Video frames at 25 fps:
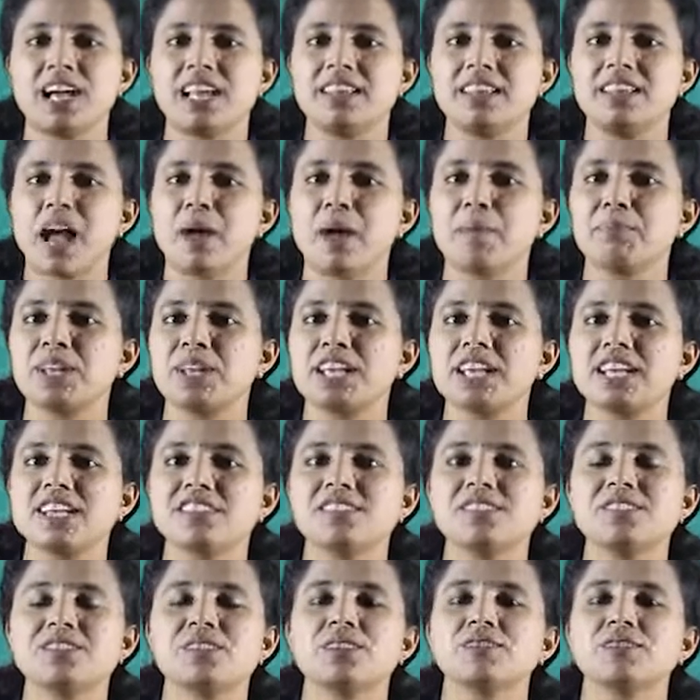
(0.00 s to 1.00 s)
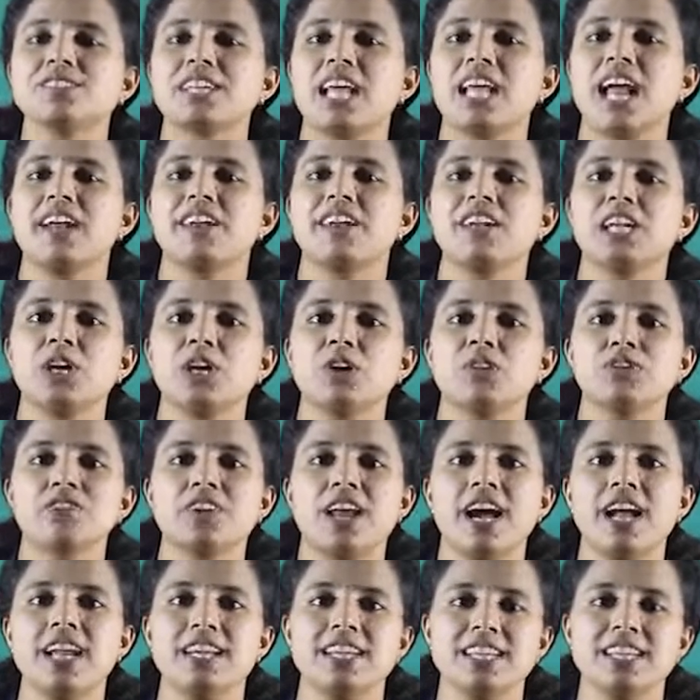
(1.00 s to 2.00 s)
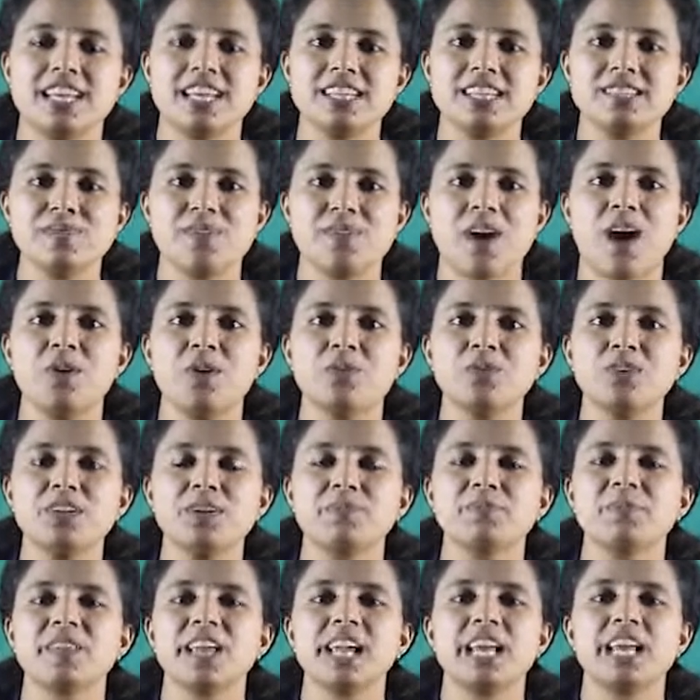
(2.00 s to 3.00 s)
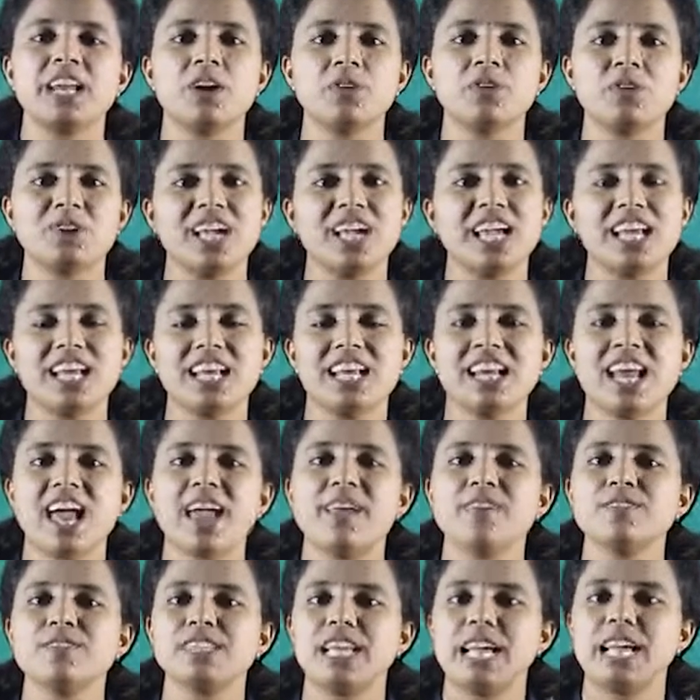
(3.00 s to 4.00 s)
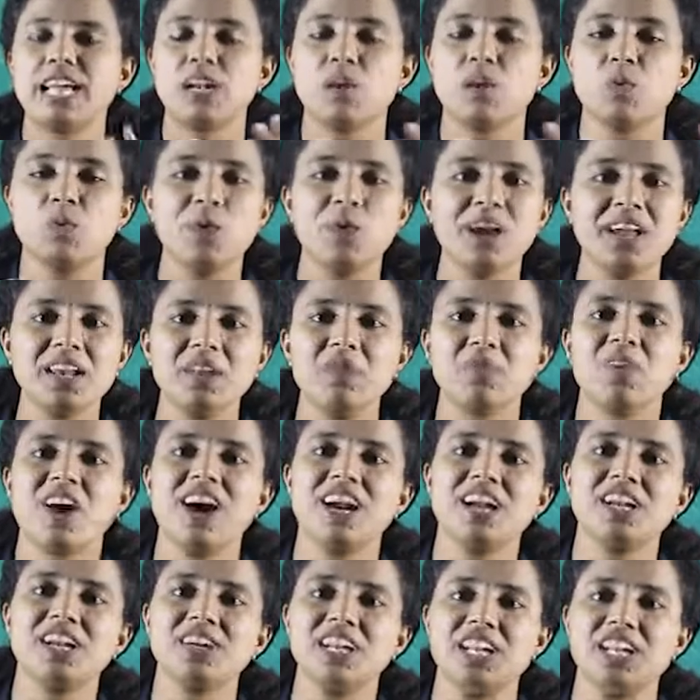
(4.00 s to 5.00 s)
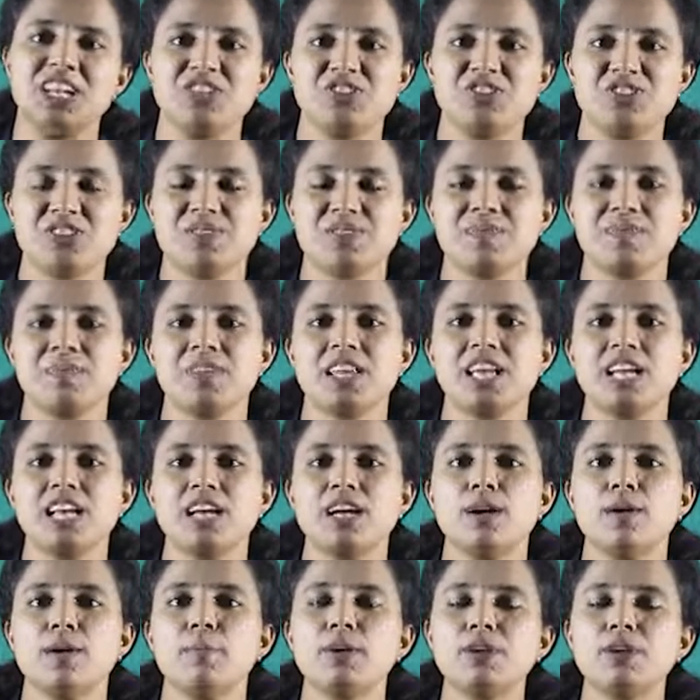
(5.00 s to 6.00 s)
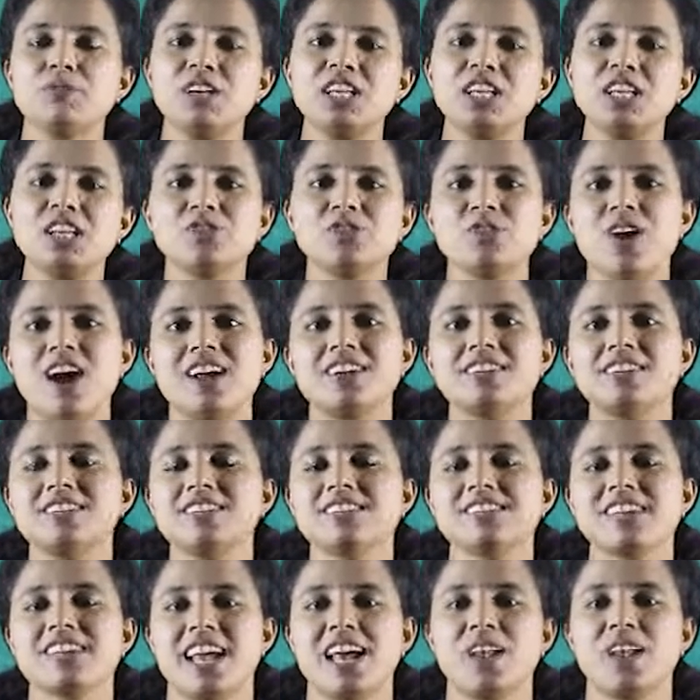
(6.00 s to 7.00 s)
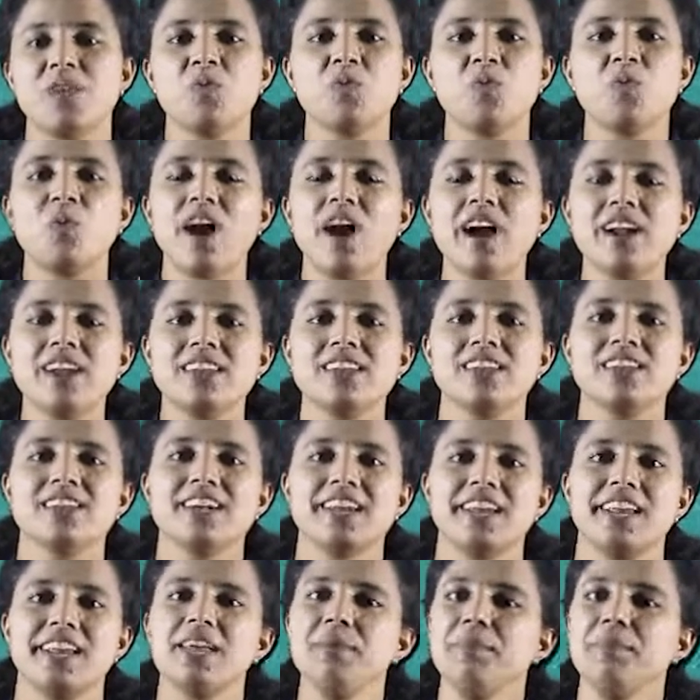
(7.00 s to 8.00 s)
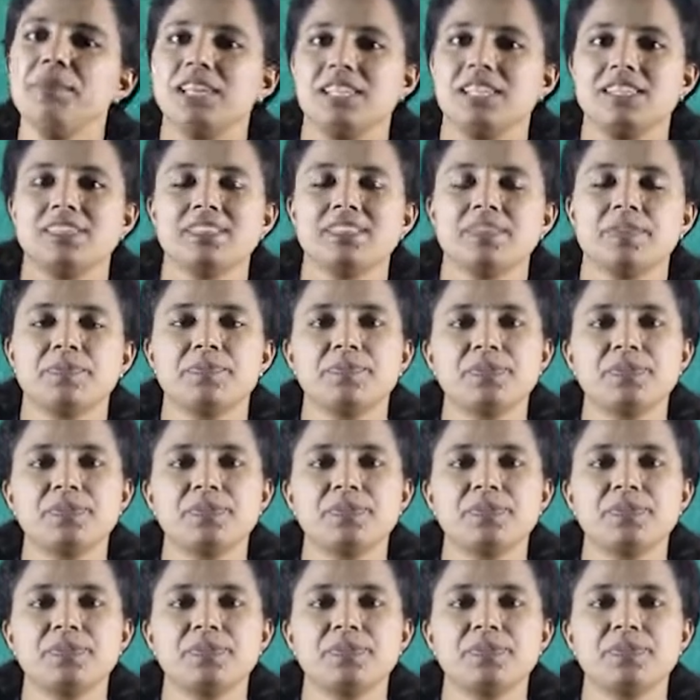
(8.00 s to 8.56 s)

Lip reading: The applications of scattering of light is found in our daily lives in a very wide range. But we need to understand what it really means.